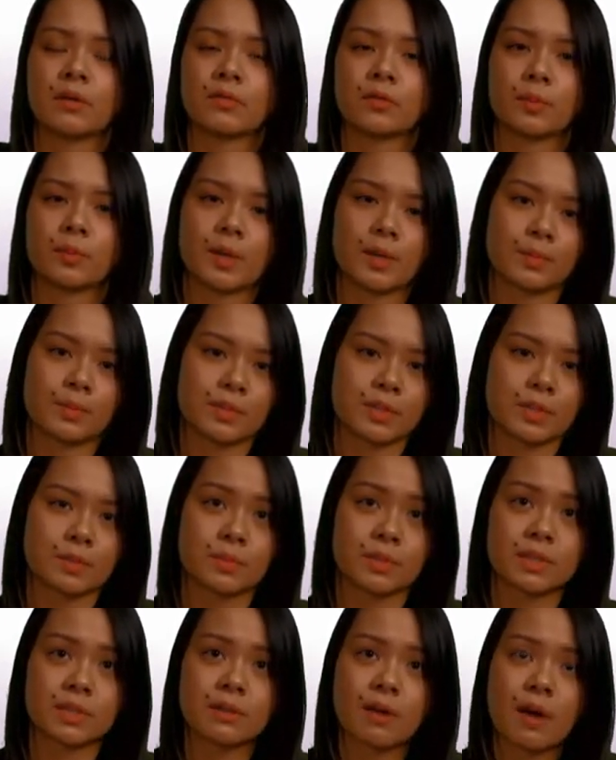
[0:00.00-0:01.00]
For people to
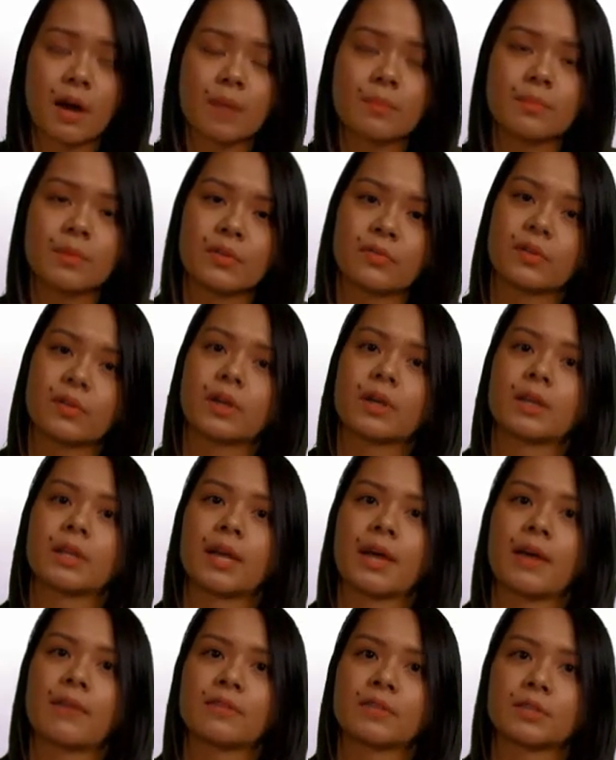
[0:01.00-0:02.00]
prescribe methadone,
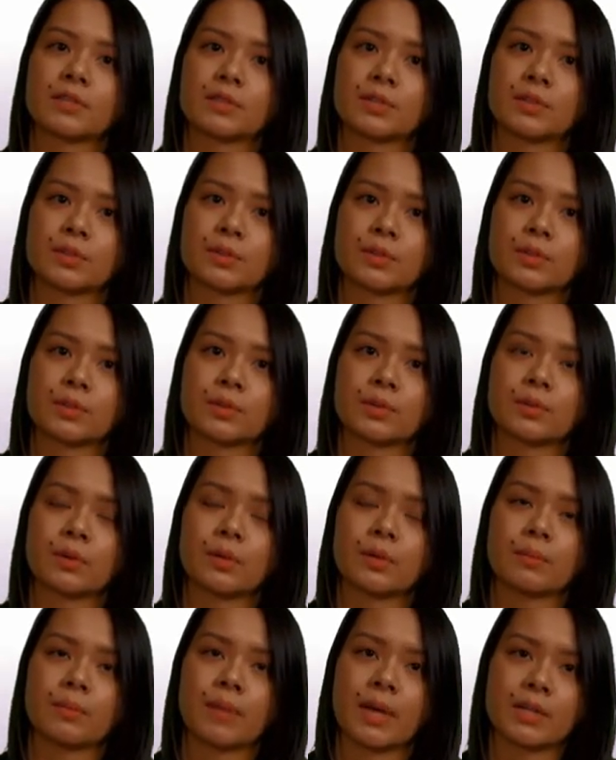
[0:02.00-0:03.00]
they have to do
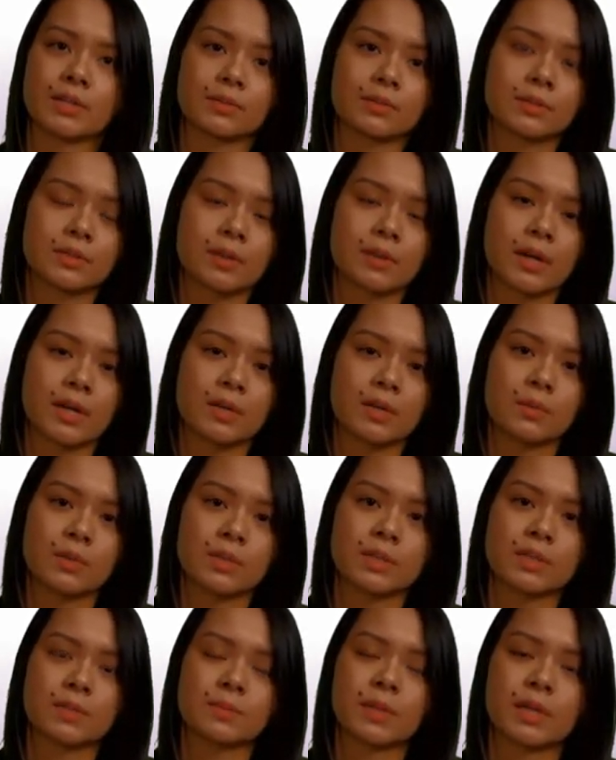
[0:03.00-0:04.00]
MATOD training,
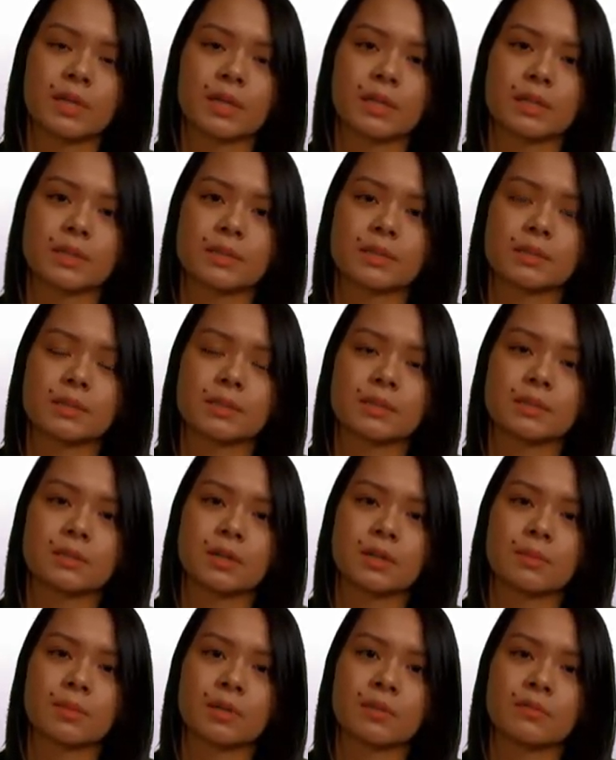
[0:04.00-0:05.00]
which is medically assisted
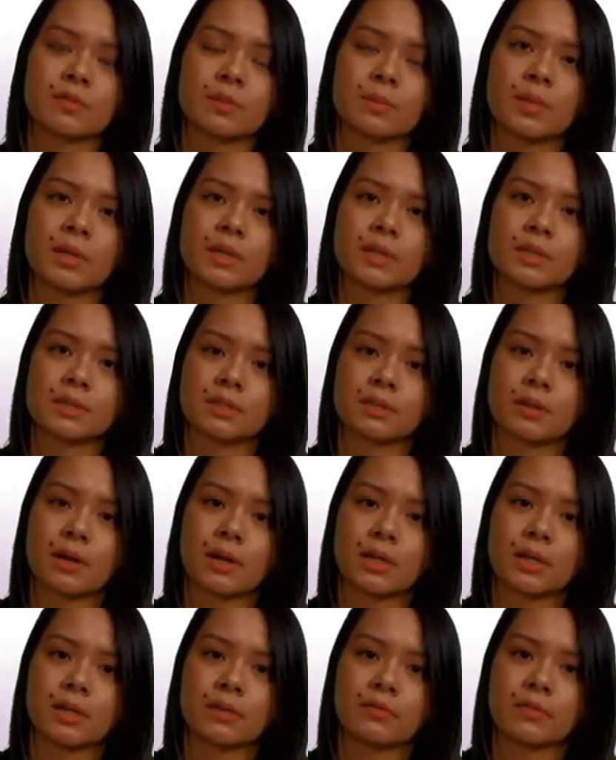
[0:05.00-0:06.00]
treatment of dependence
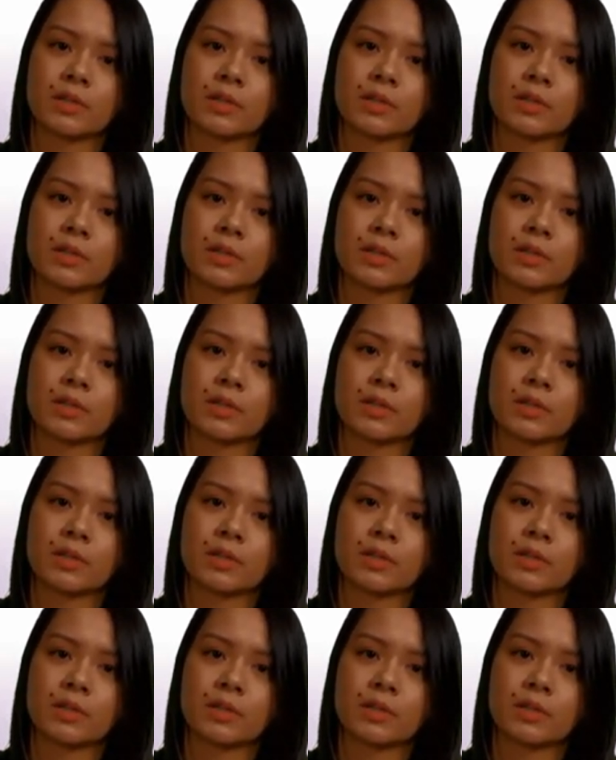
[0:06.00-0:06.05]
training in